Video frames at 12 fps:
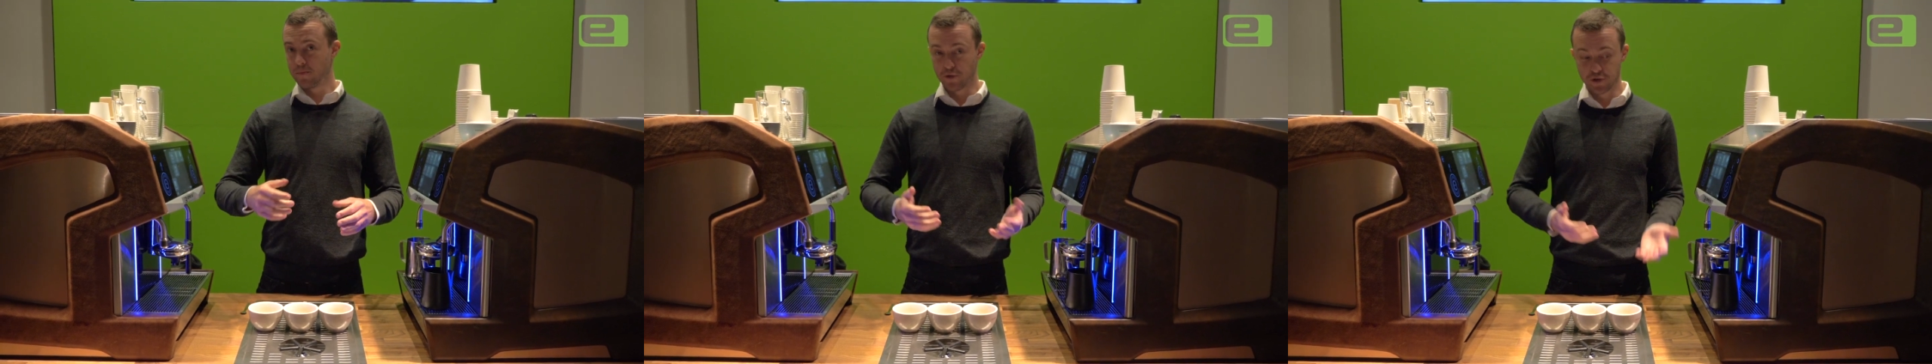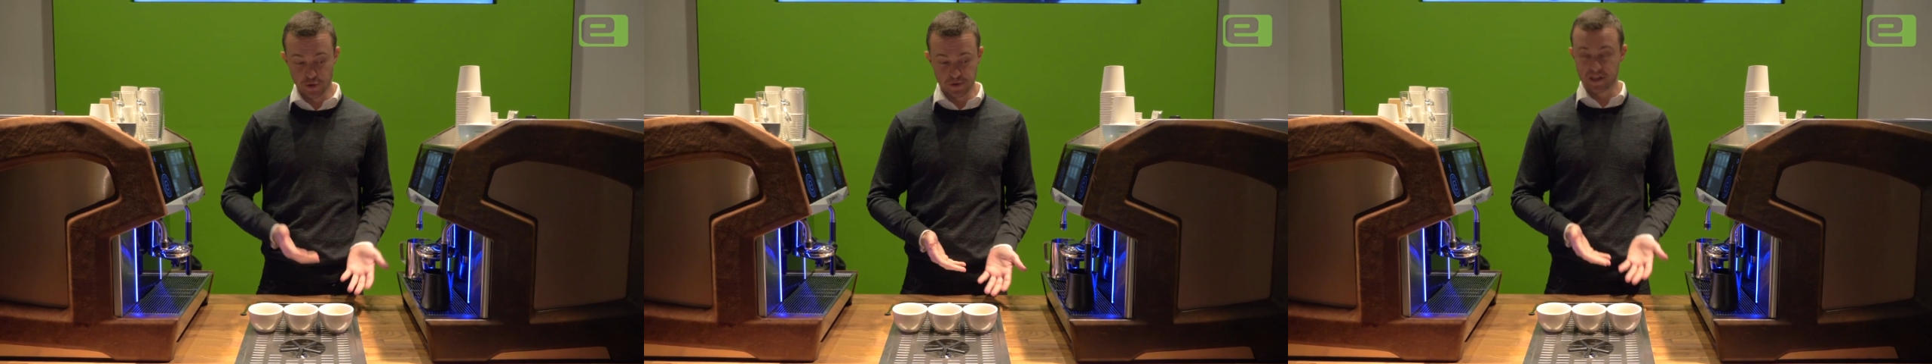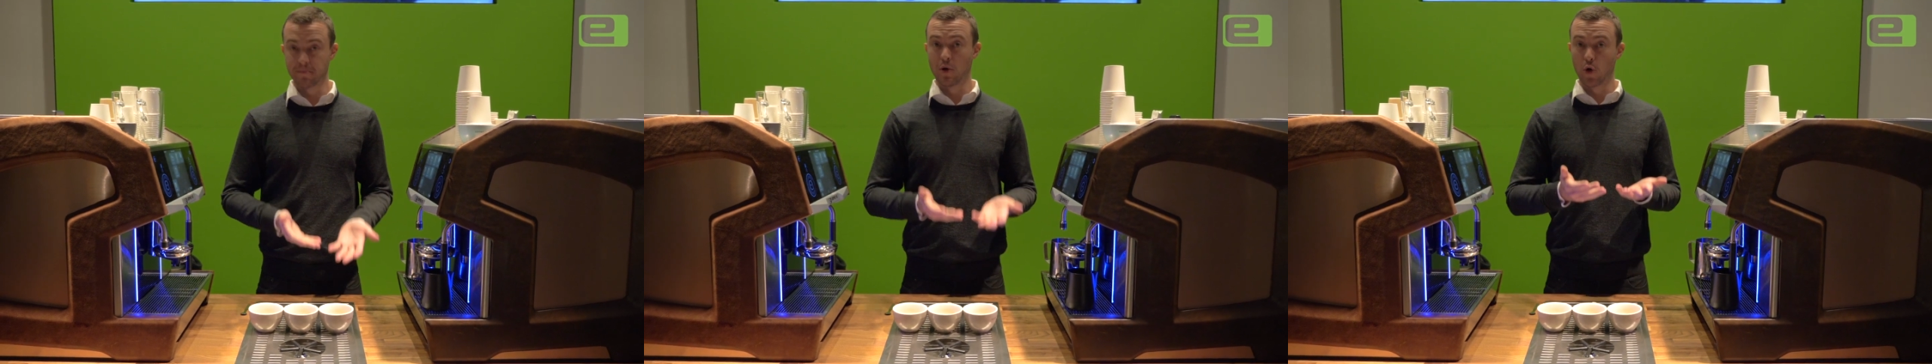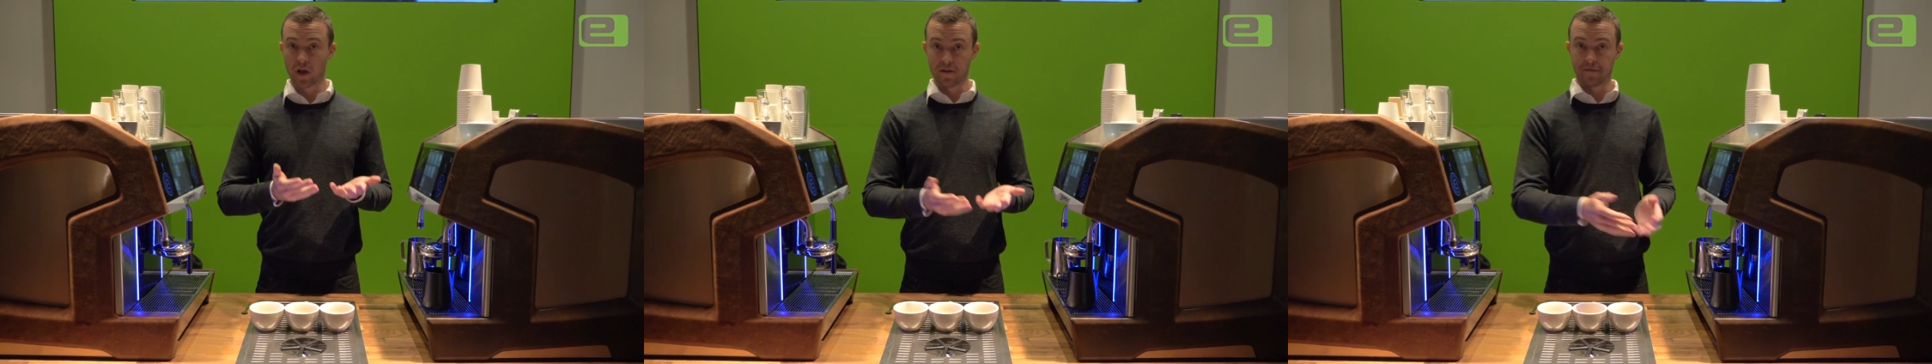producing
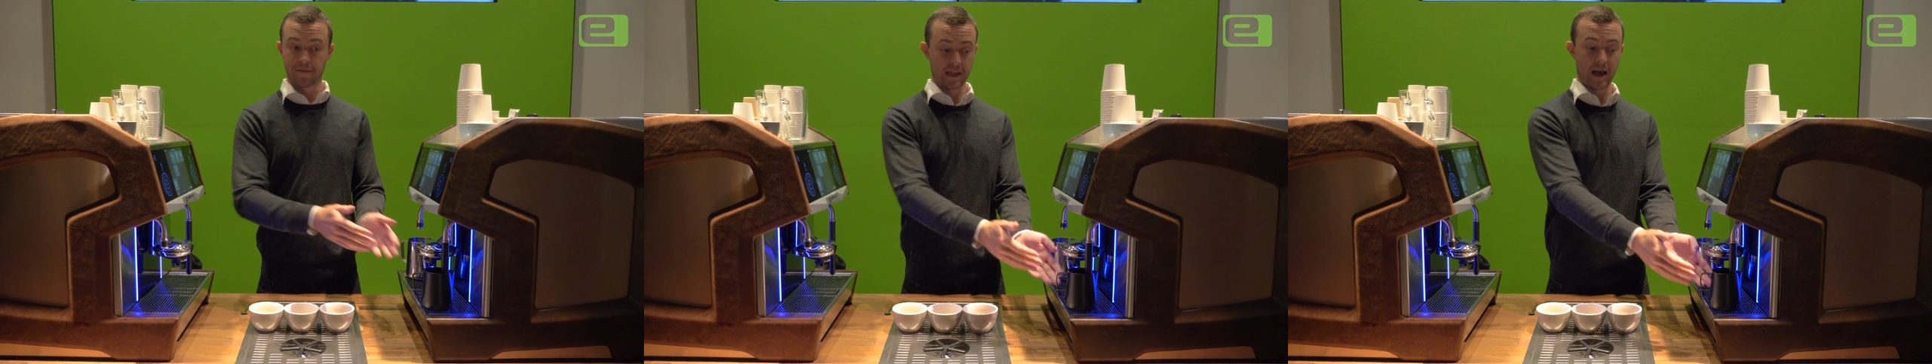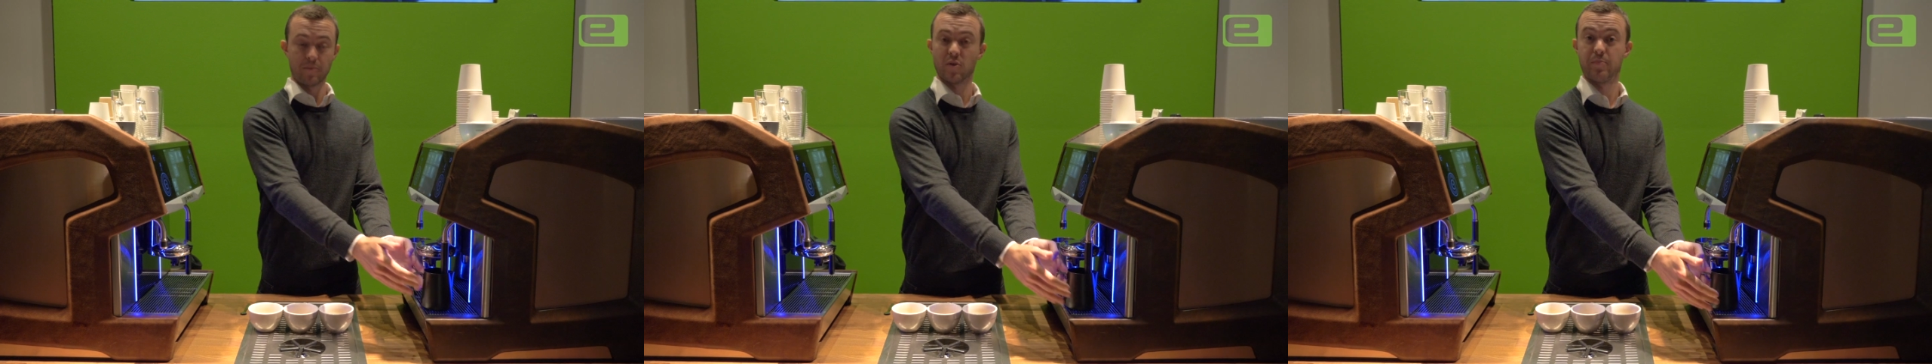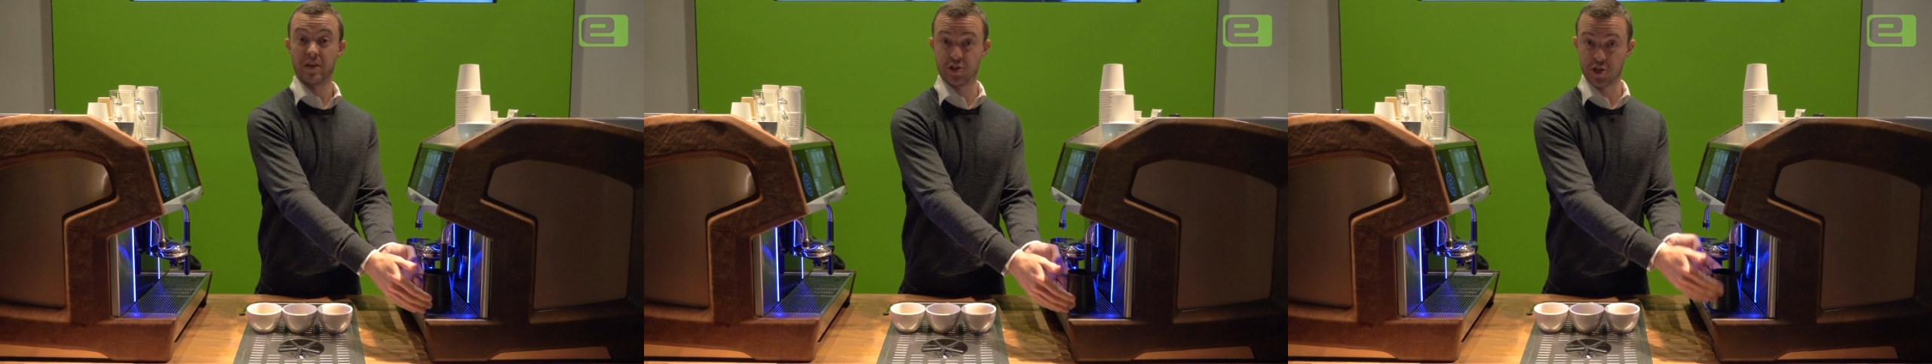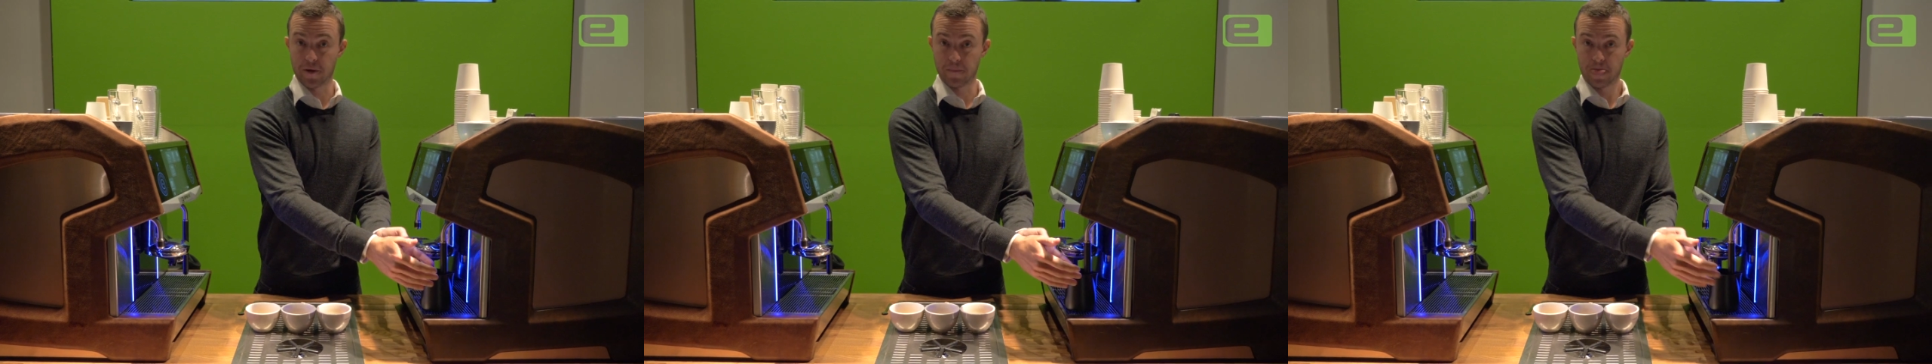milk and filling up the
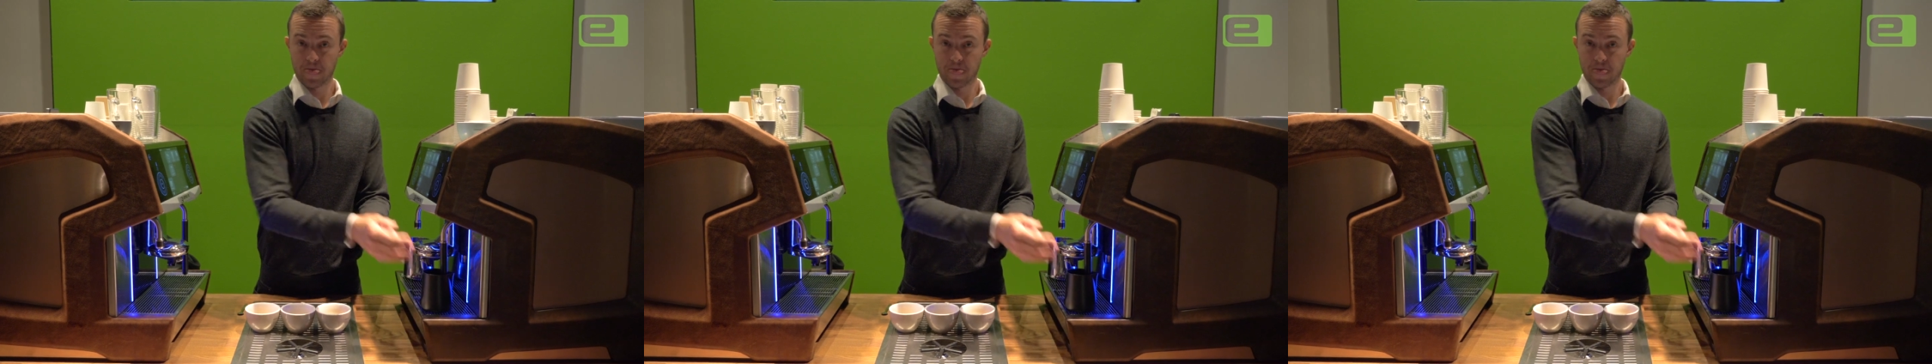pitcher.